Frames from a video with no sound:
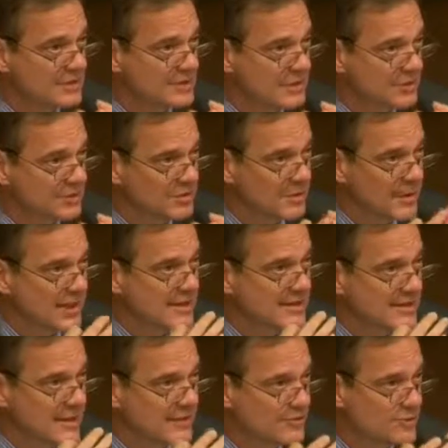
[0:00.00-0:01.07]
central
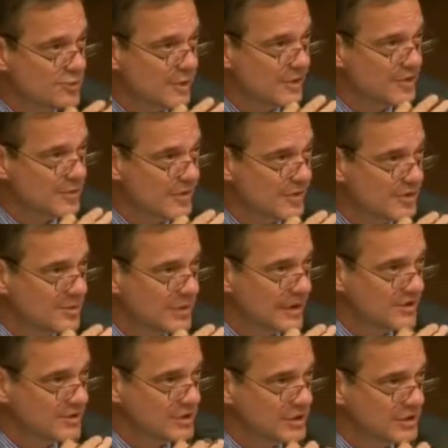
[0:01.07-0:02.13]
banks have to expand the
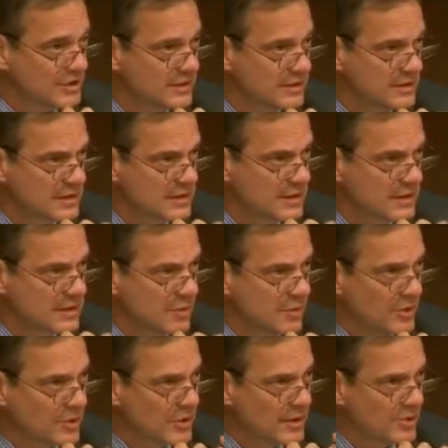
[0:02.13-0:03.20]
balance sheet
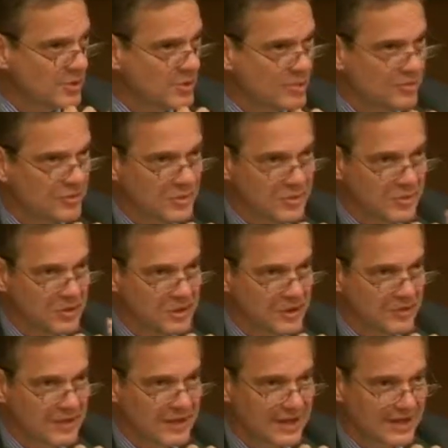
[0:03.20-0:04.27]
when you have a portfolio
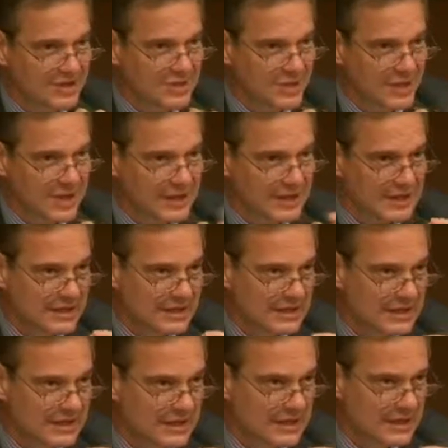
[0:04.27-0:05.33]
shift like the one
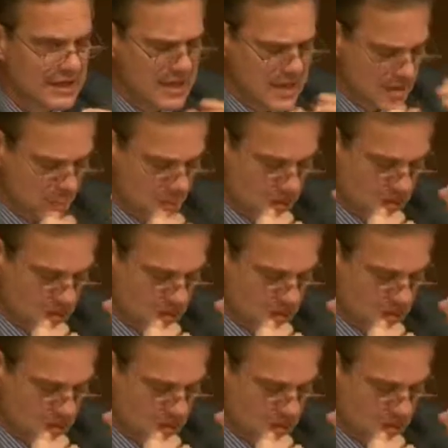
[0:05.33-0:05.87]
we